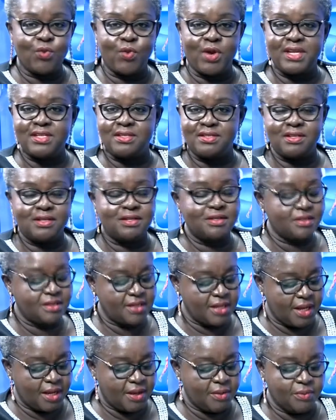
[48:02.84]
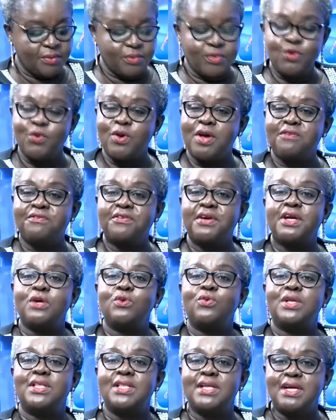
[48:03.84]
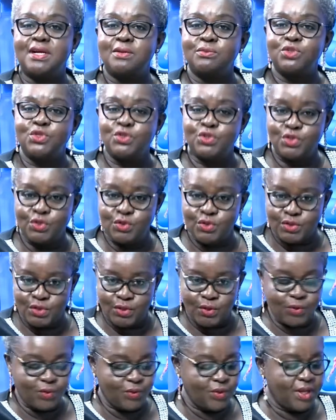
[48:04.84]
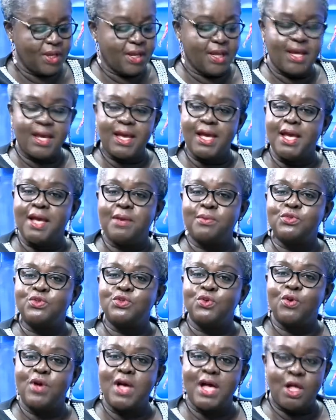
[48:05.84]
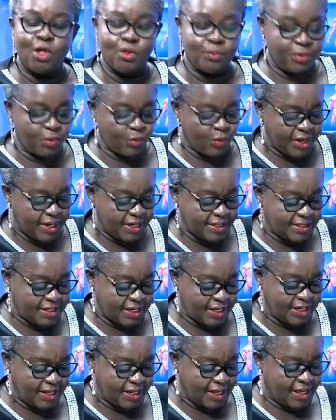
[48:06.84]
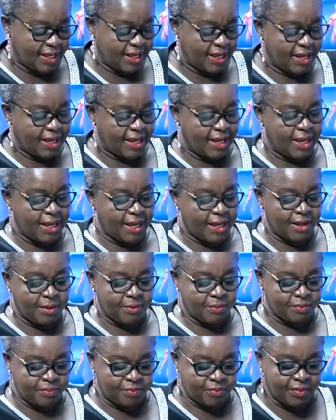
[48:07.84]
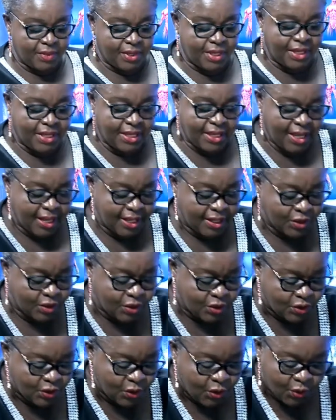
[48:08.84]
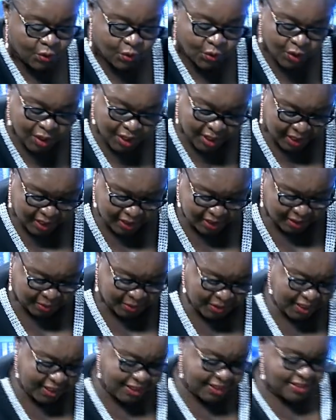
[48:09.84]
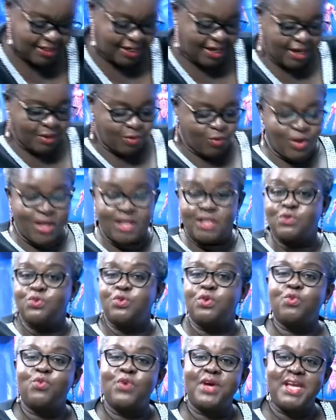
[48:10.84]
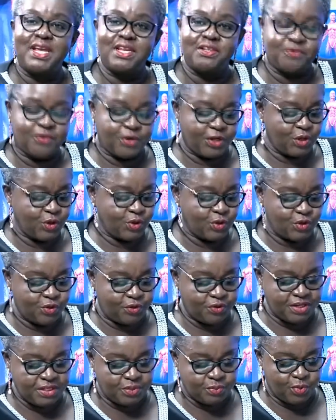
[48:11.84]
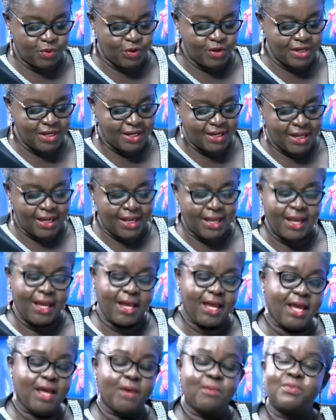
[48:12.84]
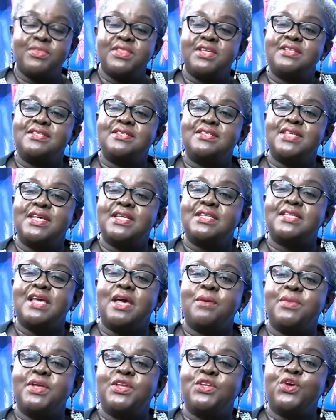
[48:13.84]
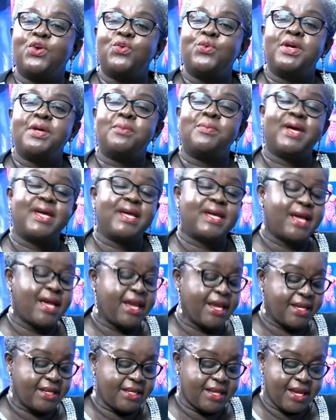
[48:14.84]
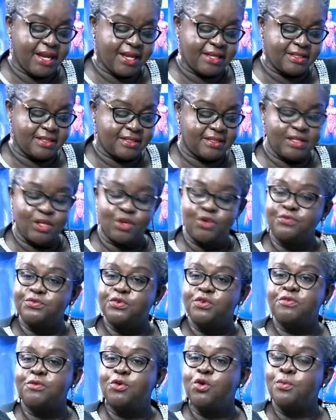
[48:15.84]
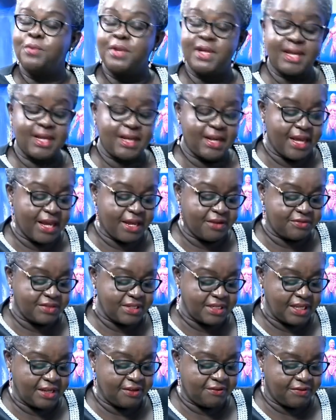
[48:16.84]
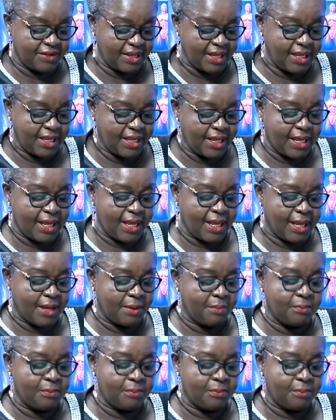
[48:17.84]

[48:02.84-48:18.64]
any questions, you are very welcome to do so. So I'll be waiting. Yeah, so in the meantime, whilst we wait for you to respond, this is coming your way by kind courtesy of Omega Live TV,